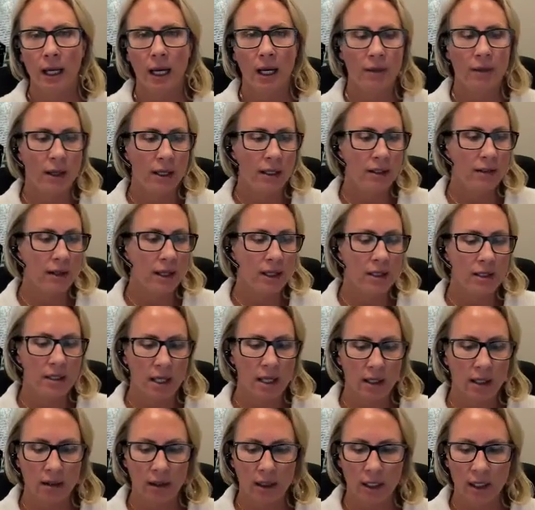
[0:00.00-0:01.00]
And they
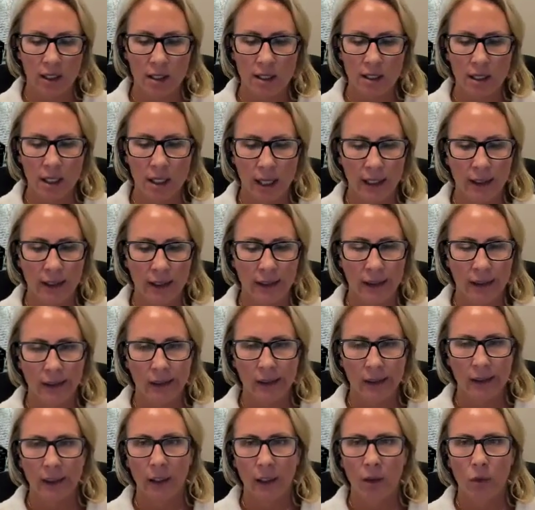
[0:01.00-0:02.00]
say things like,
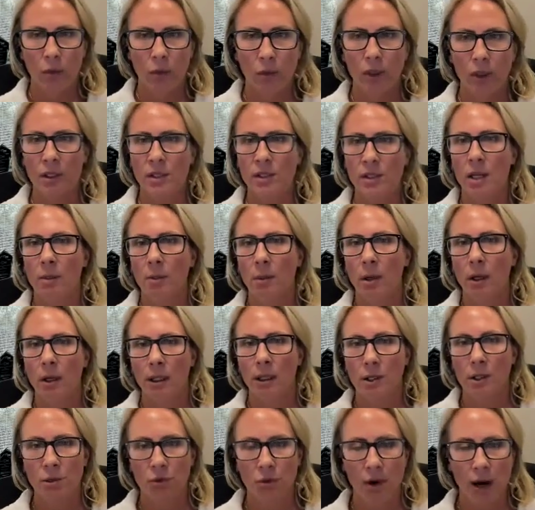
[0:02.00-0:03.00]
real estate
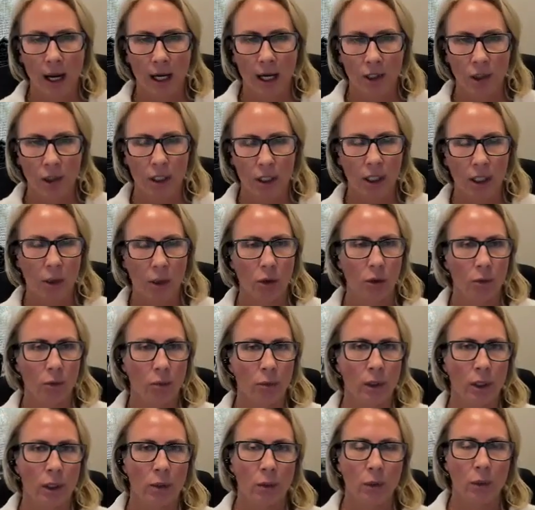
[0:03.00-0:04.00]
market is crashing, or,